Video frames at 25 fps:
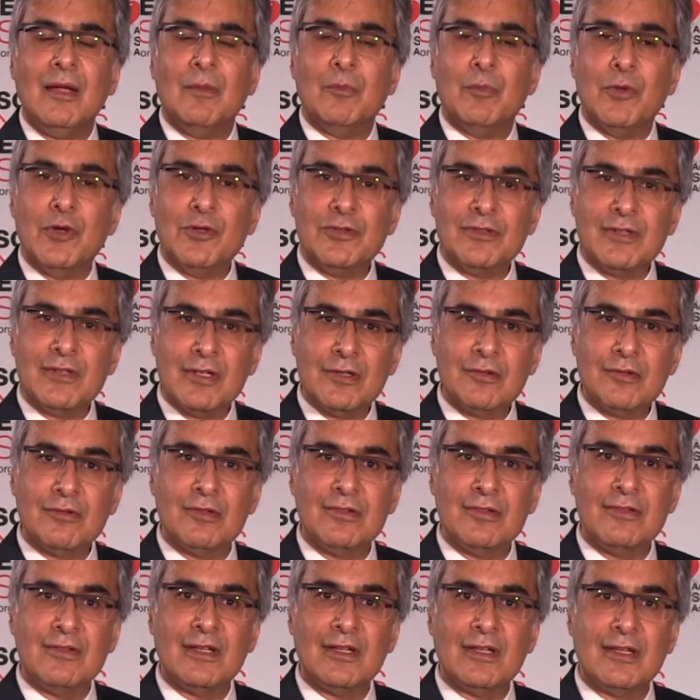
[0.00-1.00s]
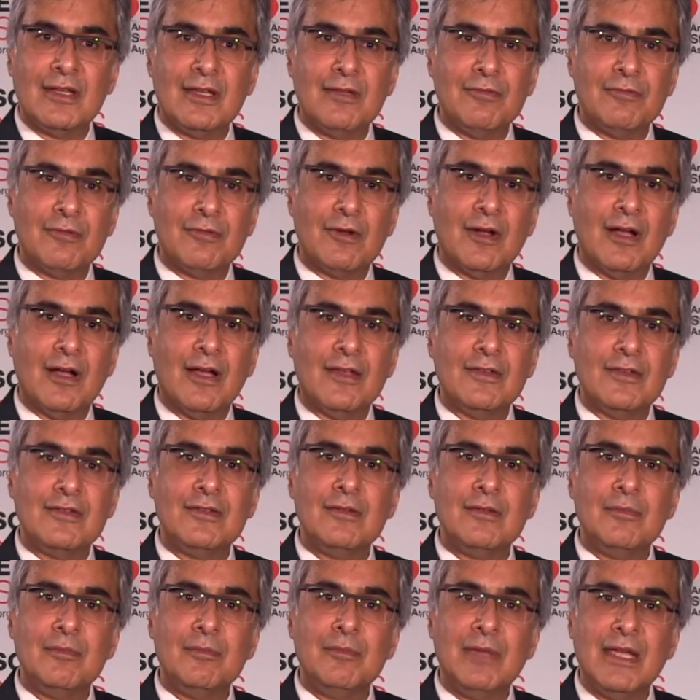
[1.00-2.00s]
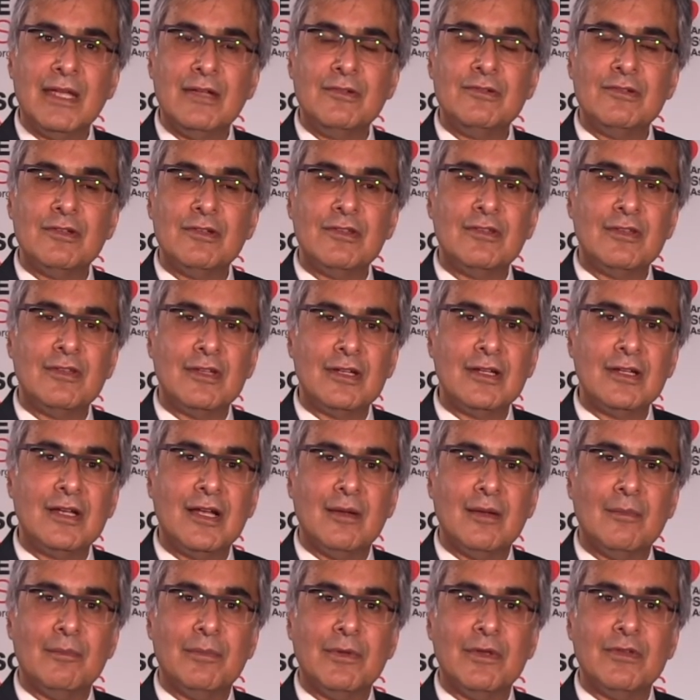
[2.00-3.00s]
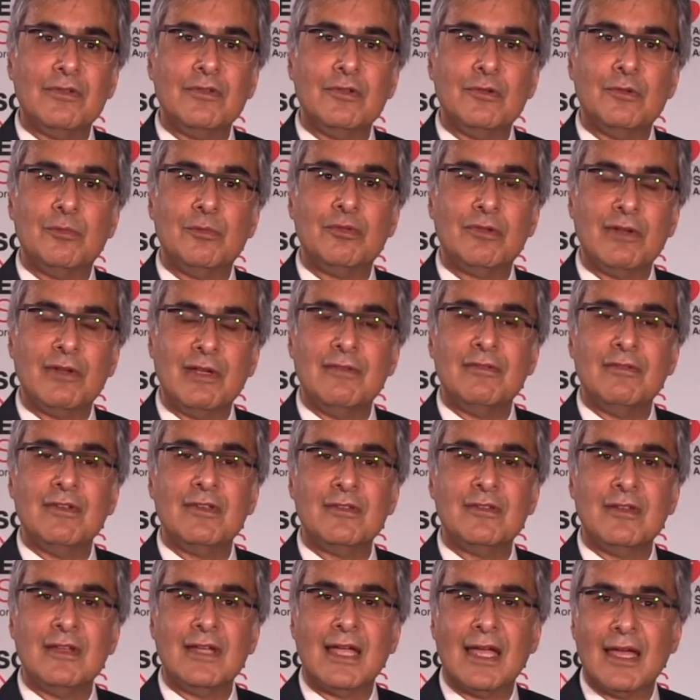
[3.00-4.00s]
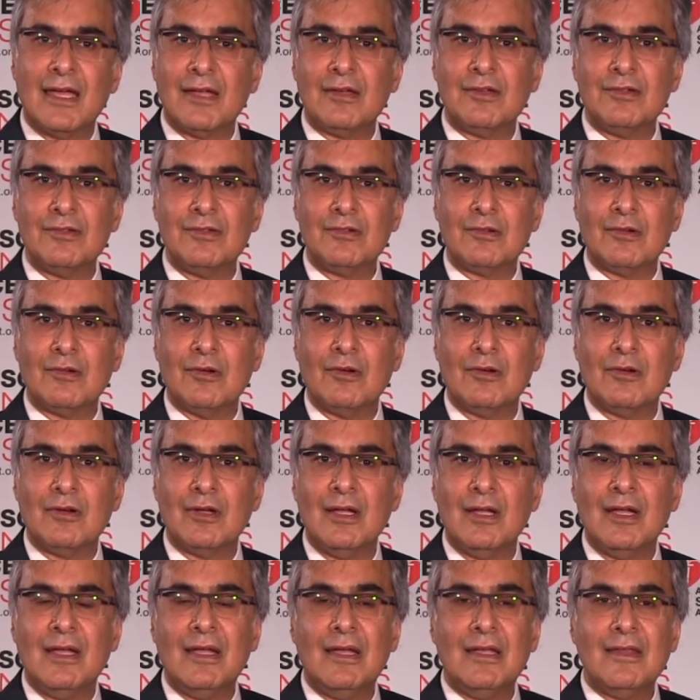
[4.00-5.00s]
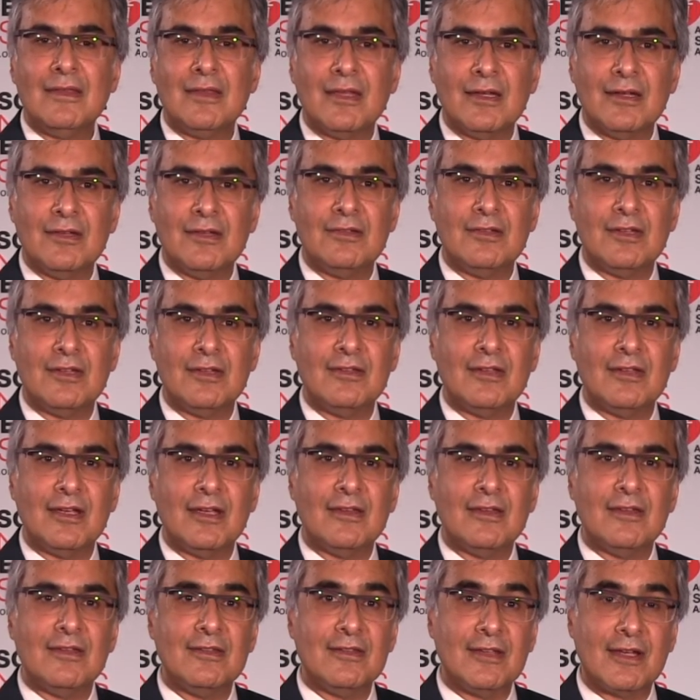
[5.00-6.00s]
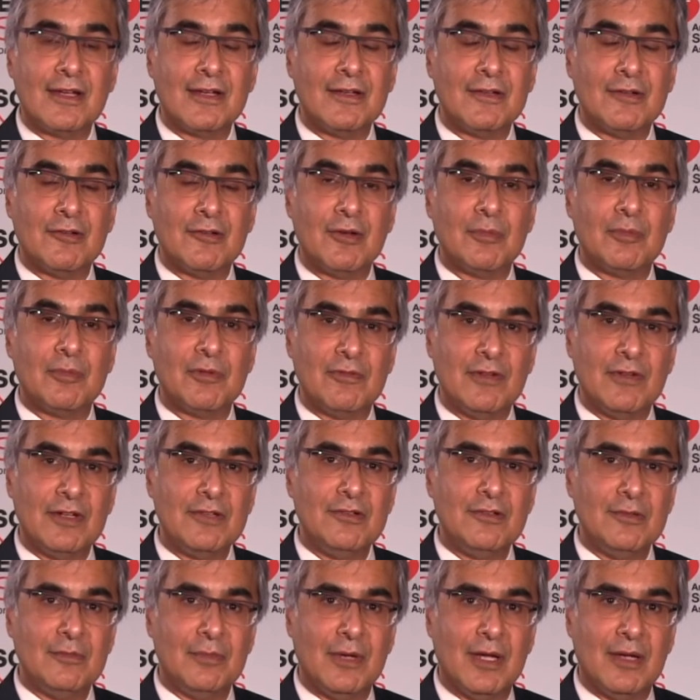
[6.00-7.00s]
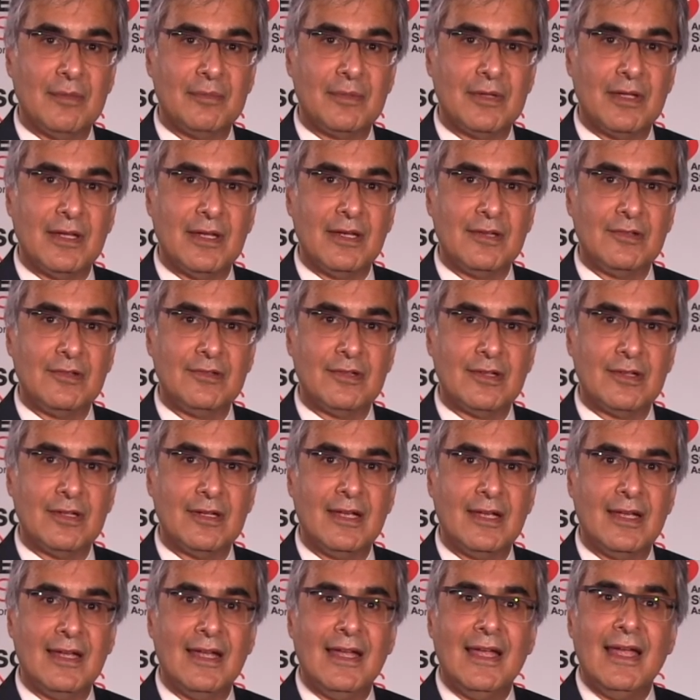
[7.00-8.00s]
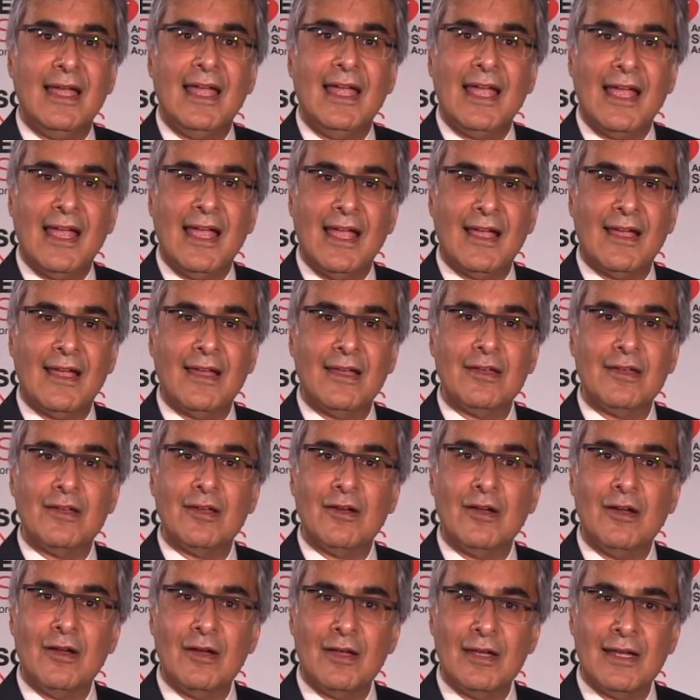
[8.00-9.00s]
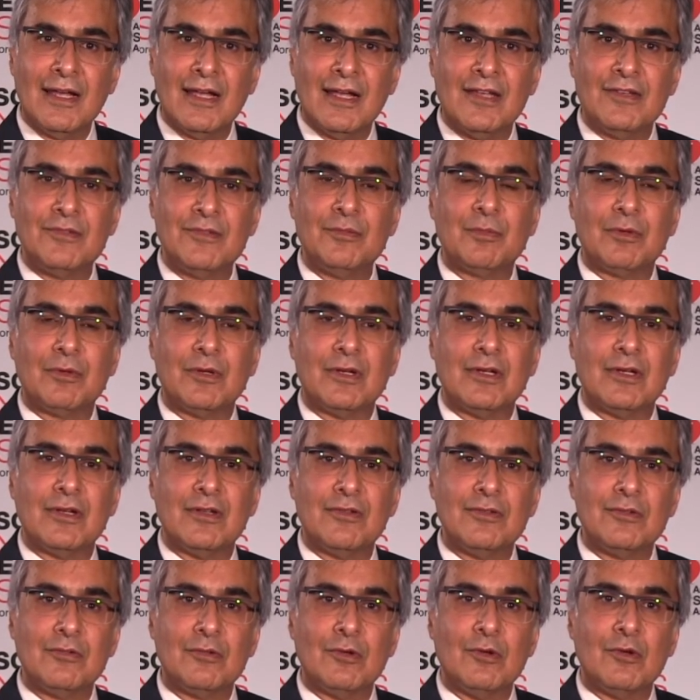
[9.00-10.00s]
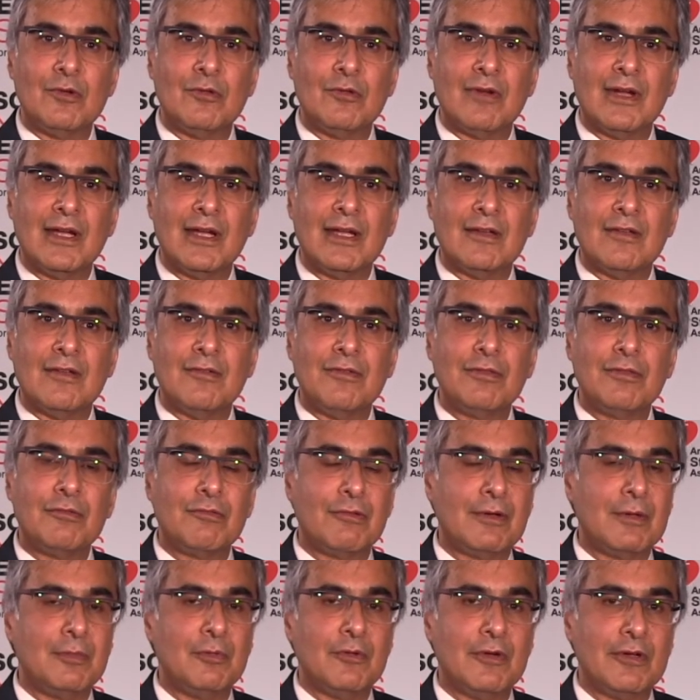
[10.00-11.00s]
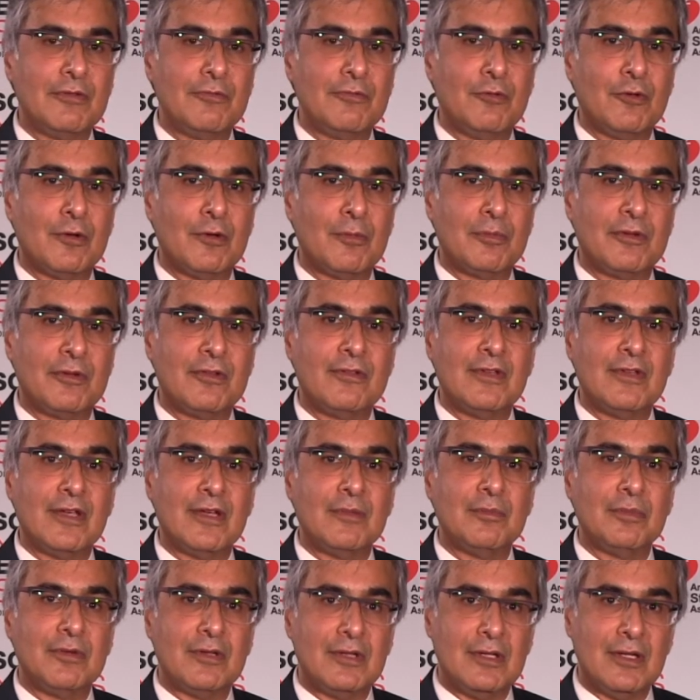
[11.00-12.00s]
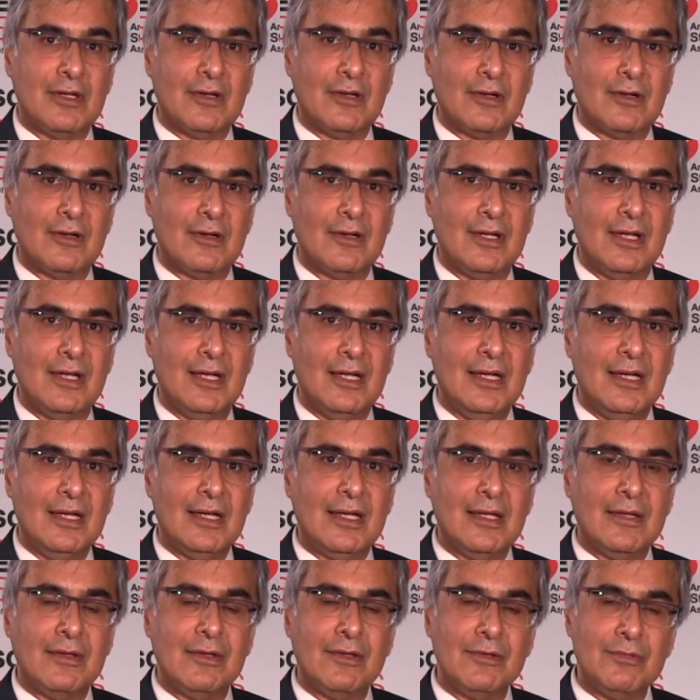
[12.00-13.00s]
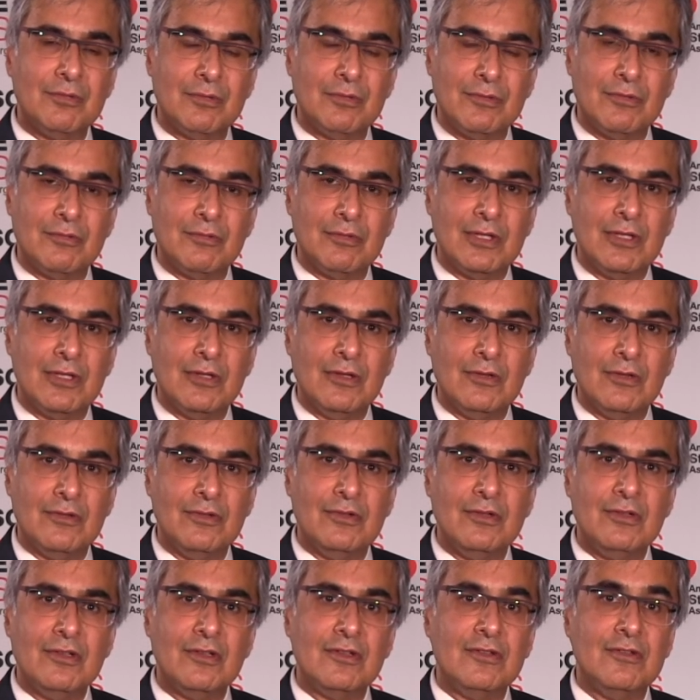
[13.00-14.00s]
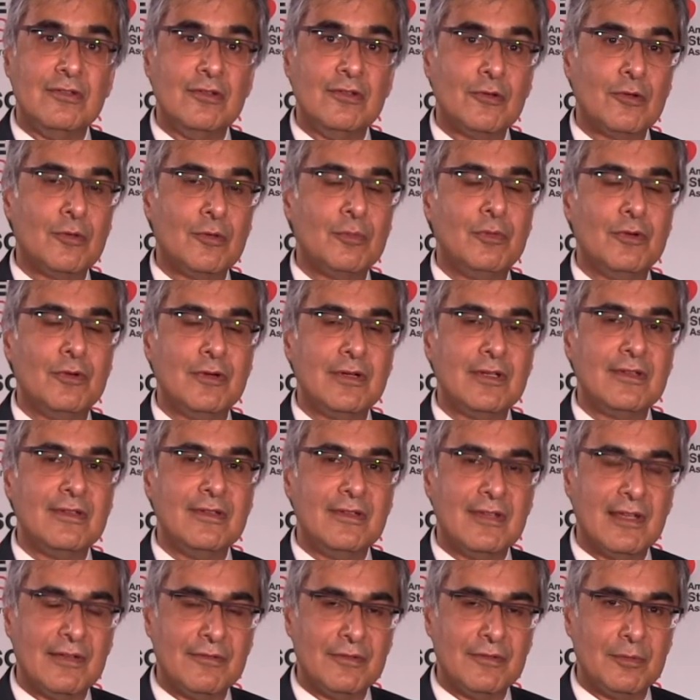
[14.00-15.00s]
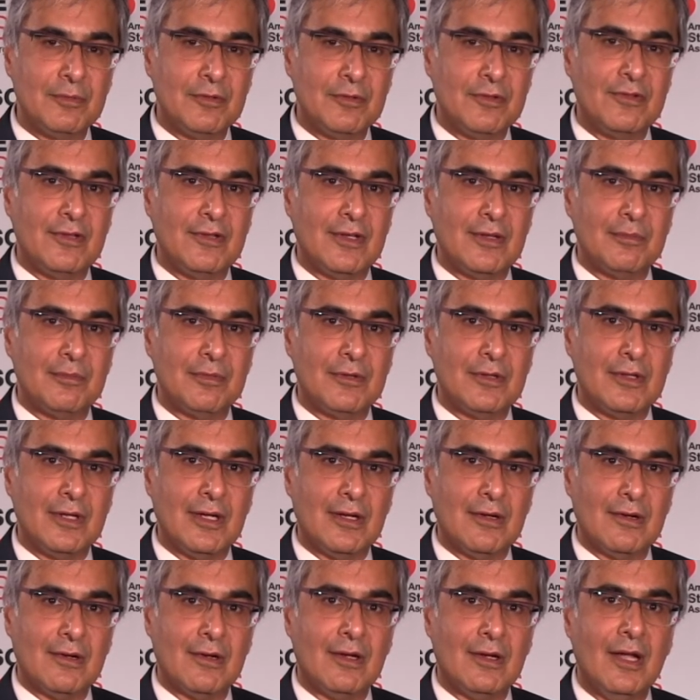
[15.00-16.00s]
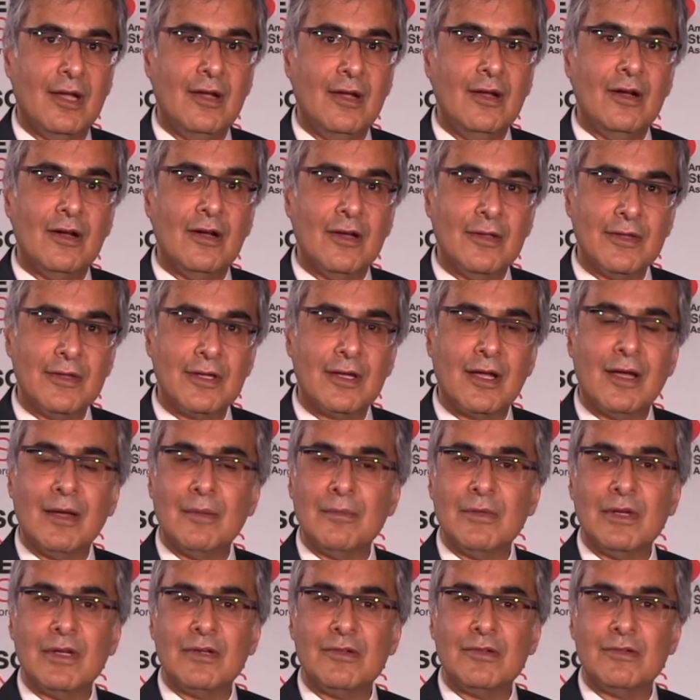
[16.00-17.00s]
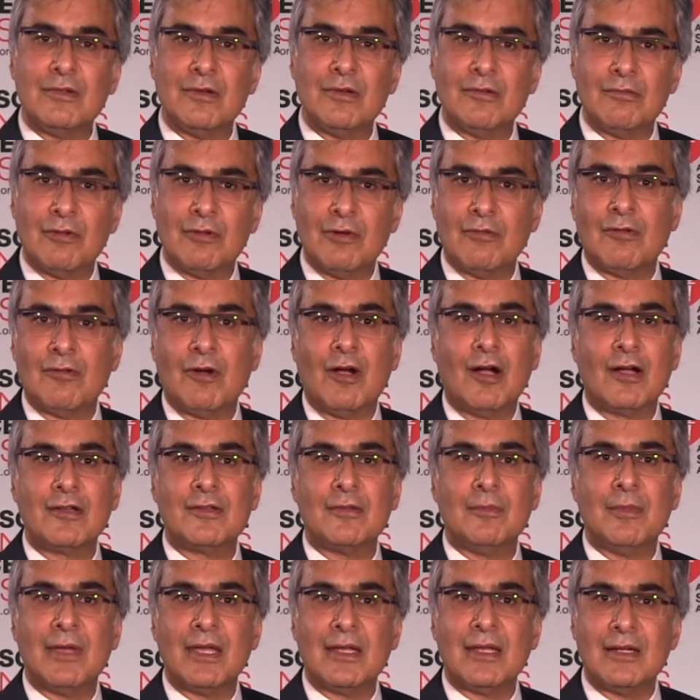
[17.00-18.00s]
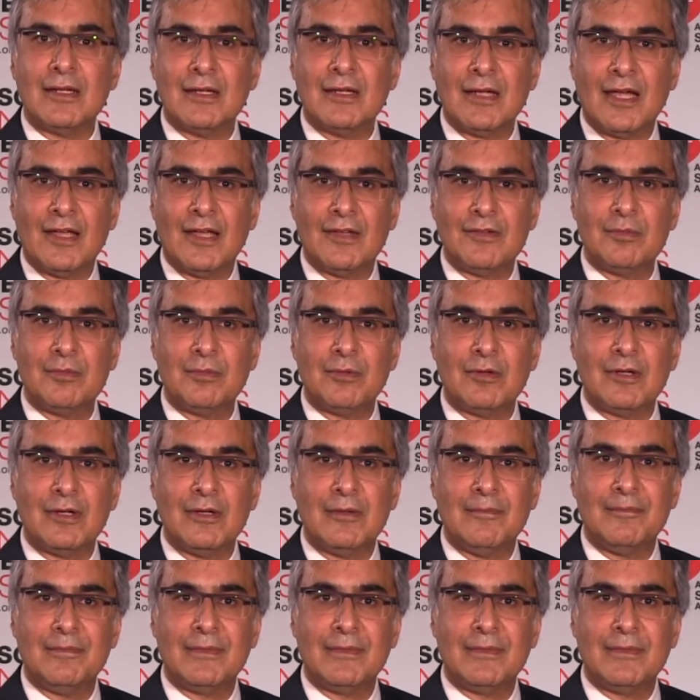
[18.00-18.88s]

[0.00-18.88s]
Most interestingly for us, patients in COMPASS who'd previously had a stroke, that is to say the secondary prevention population, had on aspirin a stroke rate of 3.4% per year, and this was reduced to 0.7% per year on the combination of rivaroxaban and aspirin.